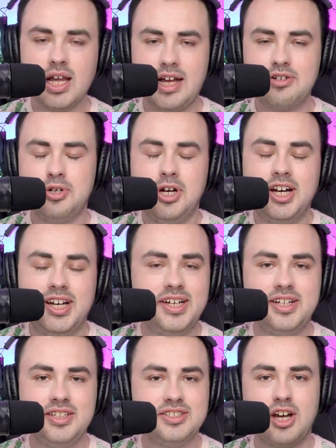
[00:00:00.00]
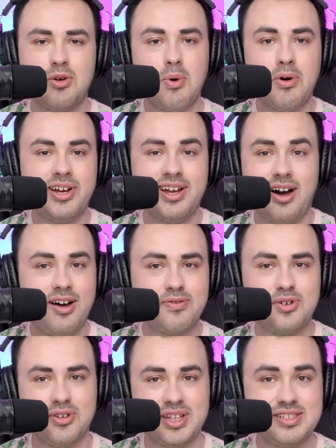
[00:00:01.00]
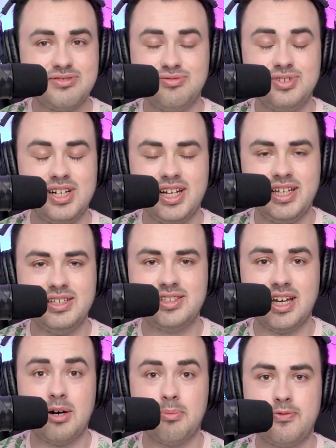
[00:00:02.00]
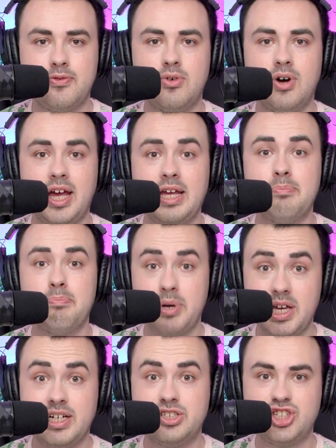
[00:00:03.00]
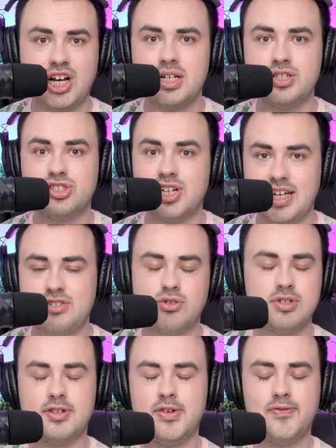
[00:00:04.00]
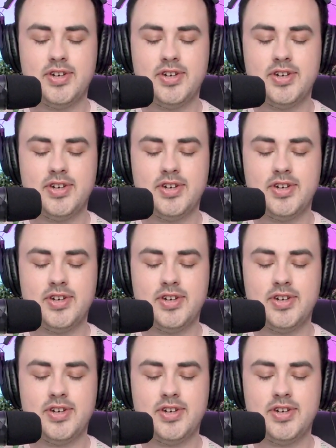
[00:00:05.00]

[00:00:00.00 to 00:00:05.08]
And don't worry, I've got this really set up for a big challenge later on in the